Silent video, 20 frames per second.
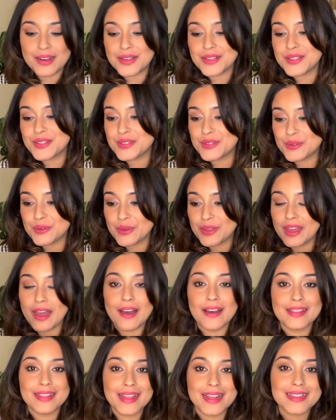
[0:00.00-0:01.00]
So yeah,
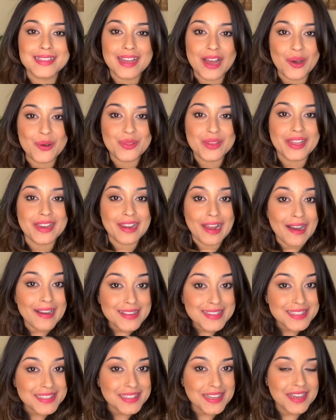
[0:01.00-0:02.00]
that's how they
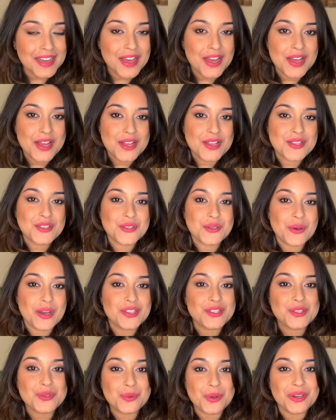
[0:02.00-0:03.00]
last. So I
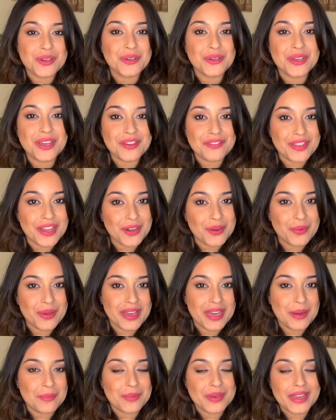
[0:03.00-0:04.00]
just wanted to give that quick
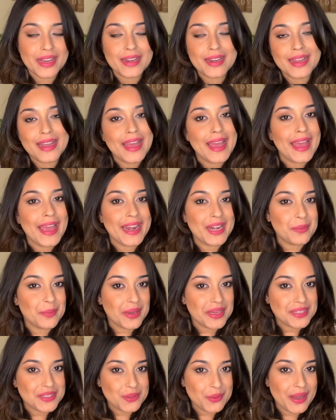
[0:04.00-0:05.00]
update. Anyway,
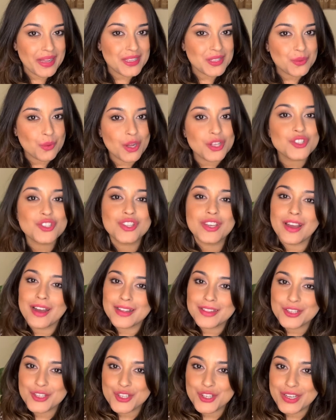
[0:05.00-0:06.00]
so I'll swatch the
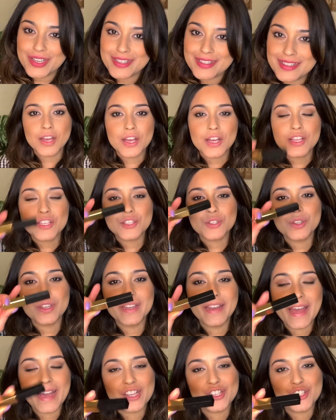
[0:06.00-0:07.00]
other shades. So the
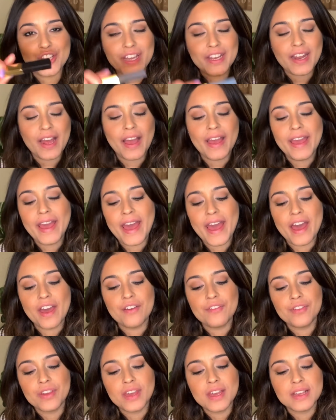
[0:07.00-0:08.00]
next shade I have
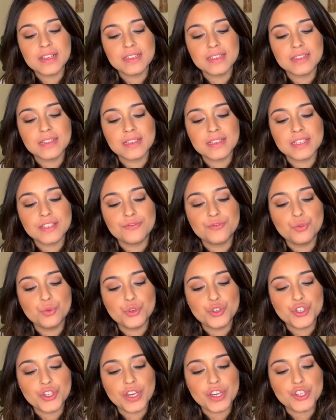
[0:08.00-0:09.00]
is this
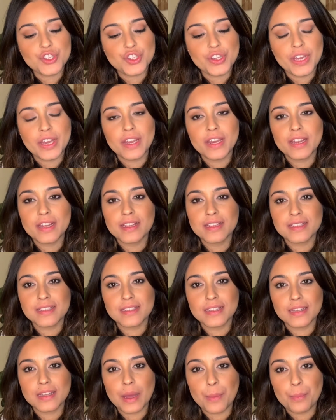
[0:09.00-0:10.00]
fuchsia shade. It's the
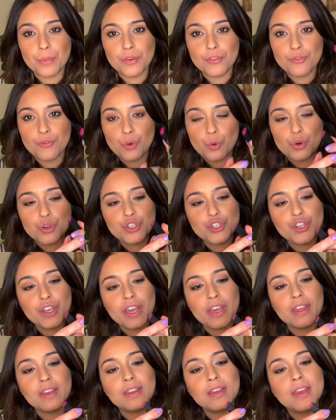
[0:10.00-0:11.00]
number 4
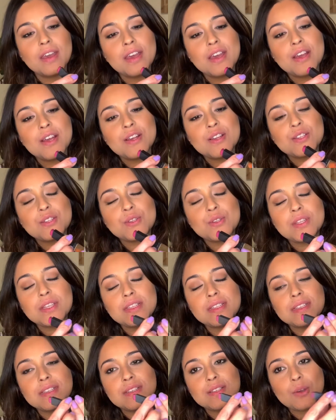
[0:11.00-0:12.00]
shade. So this
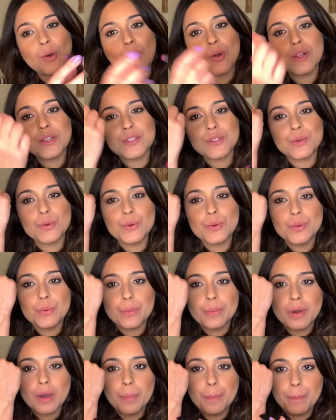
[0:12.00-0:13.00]
is also
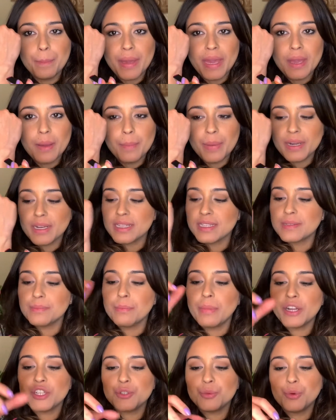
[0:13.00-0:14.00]
a pink, but it's
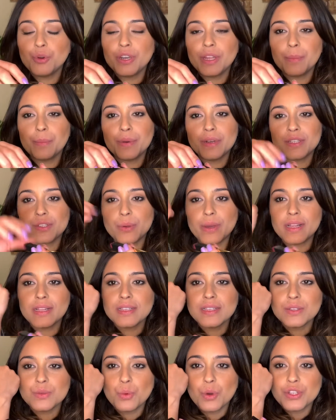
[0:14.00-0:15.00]
much more deeper. So I'll
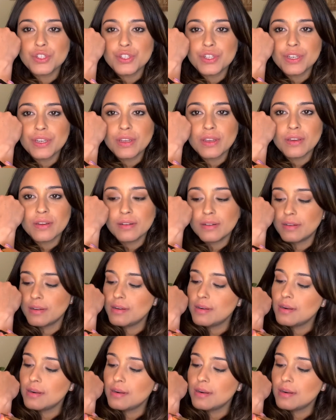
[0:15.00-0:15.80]
swatch it here.